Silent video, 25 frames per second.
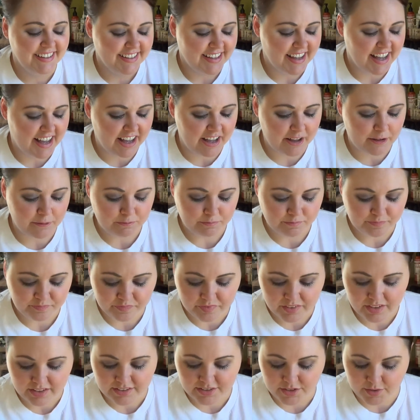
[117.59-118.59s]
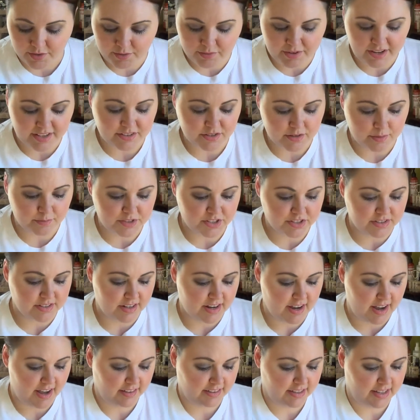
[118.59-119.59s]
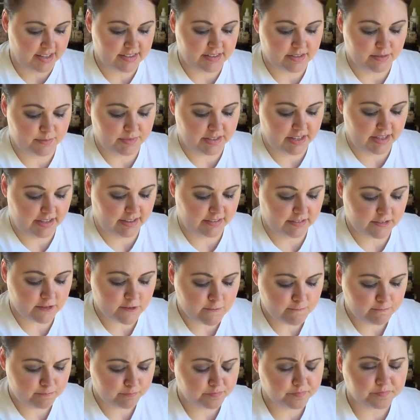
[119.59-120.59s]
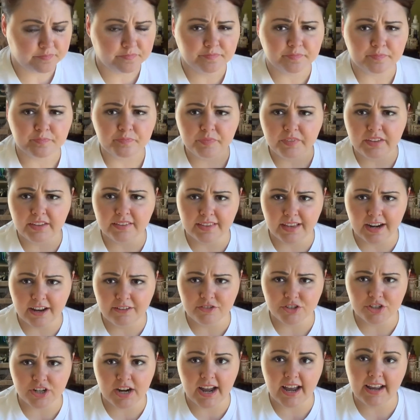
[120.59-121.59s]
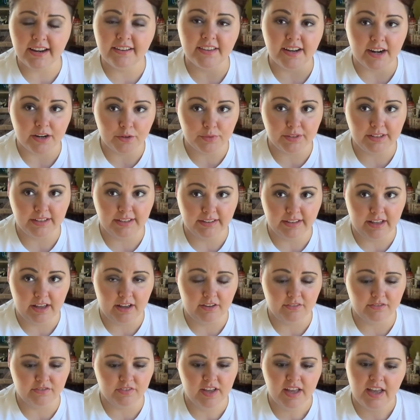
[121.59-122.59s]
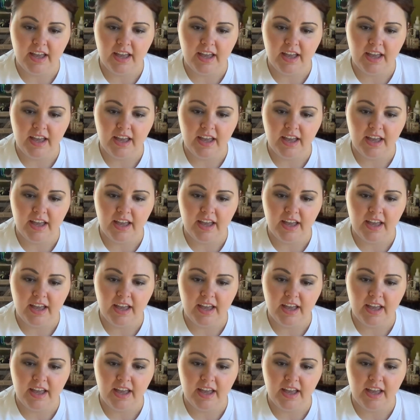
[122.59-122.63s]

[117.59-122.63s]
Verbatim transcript: Um, so anyway, so I'm just going to highlight some things that I've tried that I really love,